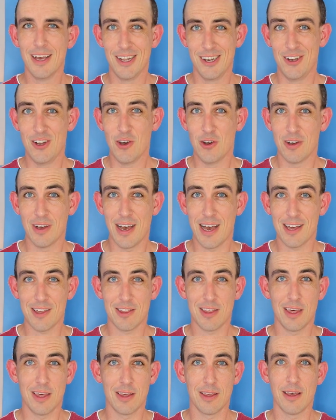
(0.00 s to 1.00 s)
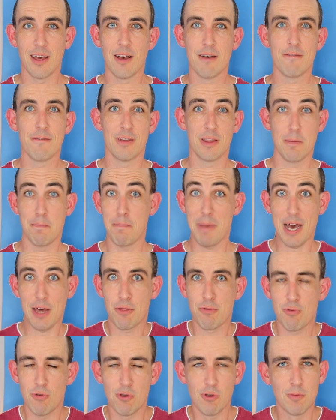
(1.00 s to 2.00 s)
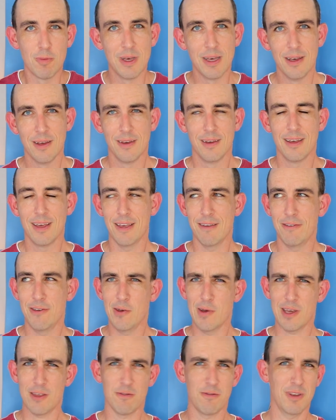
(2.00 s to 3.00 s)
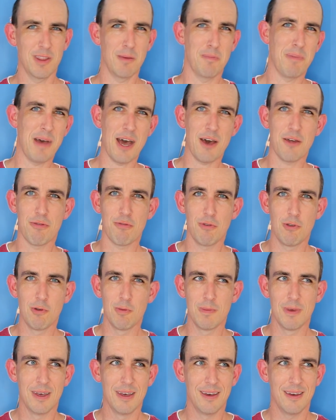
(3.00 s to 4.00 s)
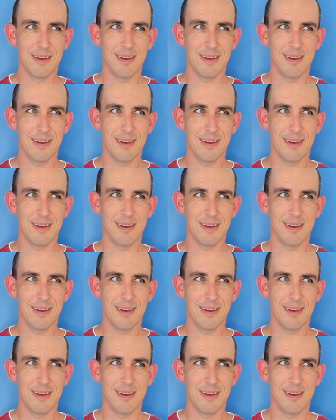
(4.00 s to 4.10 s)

not asking for the bathroom. If you ask for the bathroom,